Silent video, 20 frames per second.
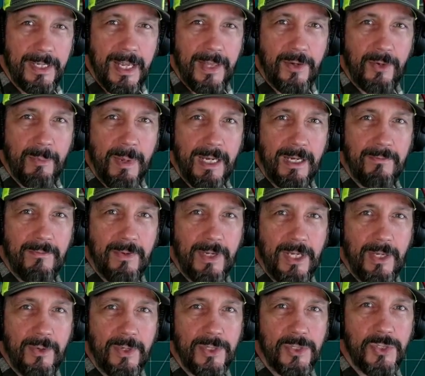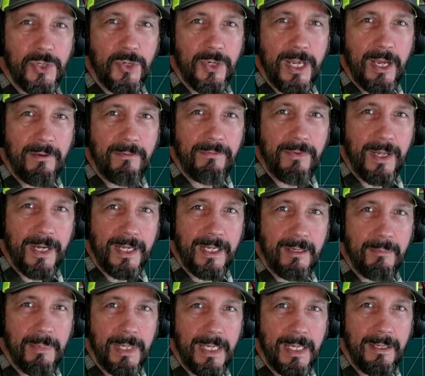make a video, and show you how fun it can
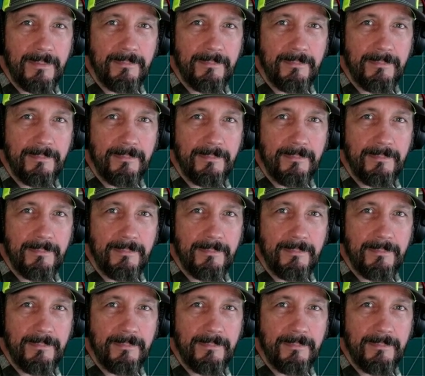be.